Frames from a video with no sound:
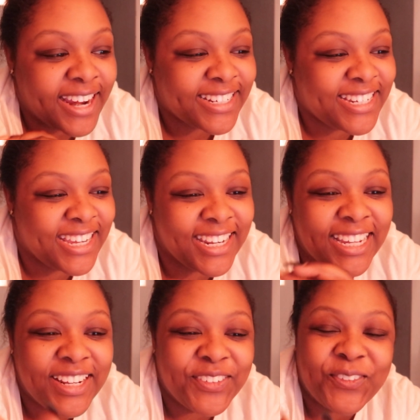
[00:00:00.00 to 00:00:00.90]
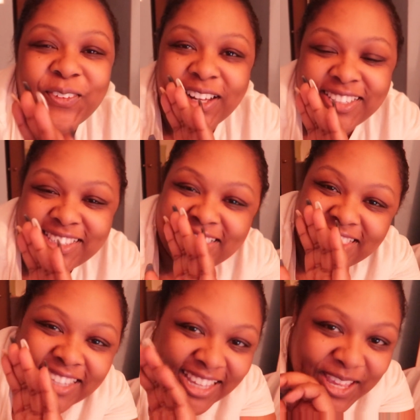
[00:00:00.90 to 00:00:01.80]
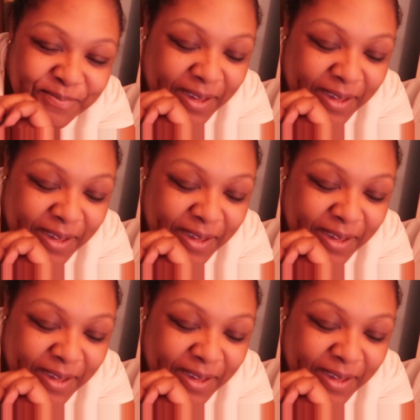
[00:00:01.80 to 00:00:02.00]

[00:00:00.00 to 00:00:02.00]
I didn't want the